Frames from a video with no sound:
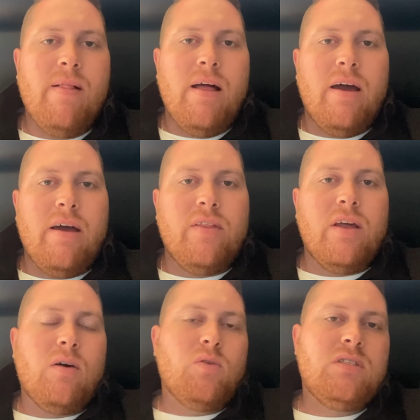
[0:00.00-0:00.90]
And then
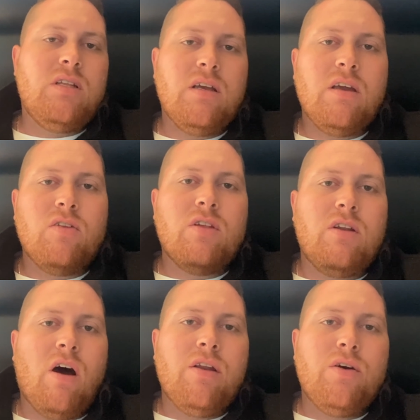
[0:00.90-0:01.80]
I was thinking on the
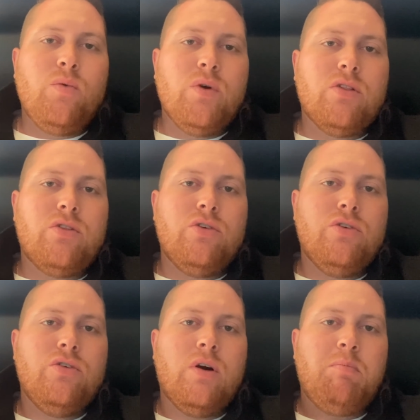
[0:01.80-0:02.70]
dyno we'll
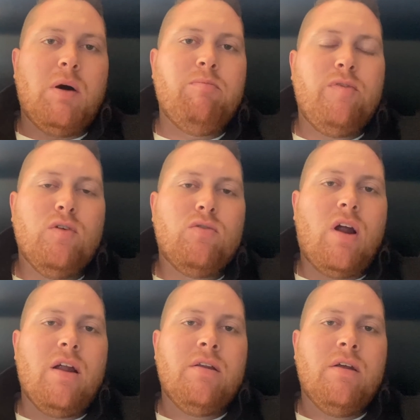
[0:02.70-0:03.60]
do a pump fuel
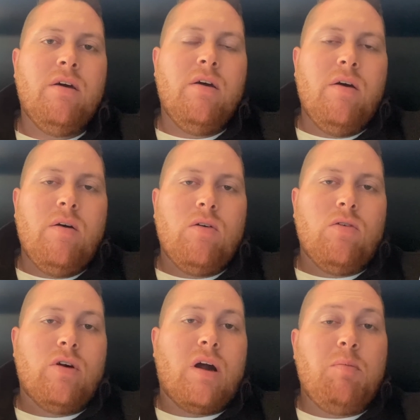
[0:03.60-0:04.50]
run or
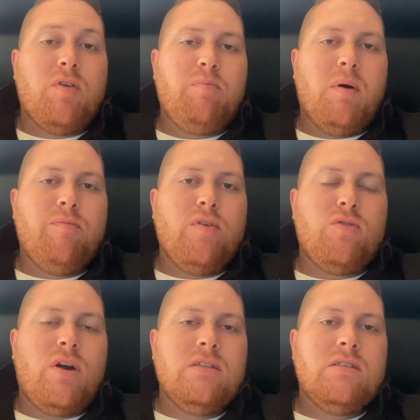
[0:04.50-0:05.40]
a couple of pump fuel
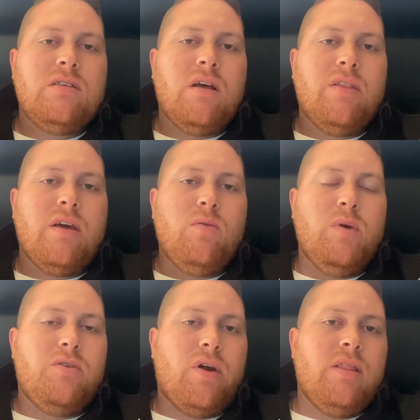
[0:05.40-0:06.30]
runs, and then we
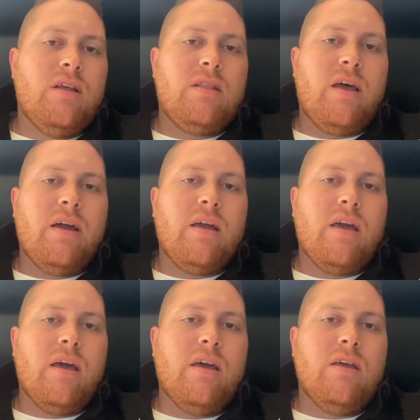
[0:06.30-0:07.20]
drain the tank
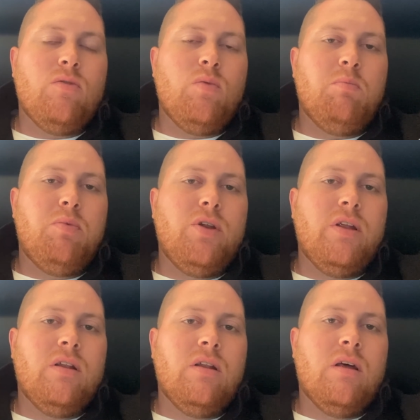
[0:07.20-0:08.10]
and we put
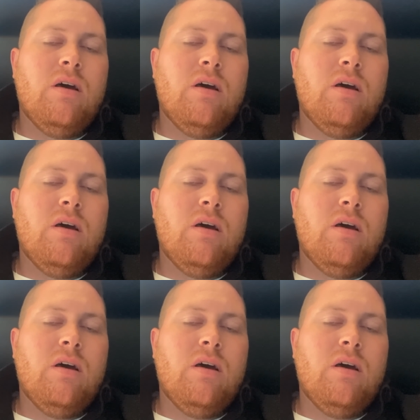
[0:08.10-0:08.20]
in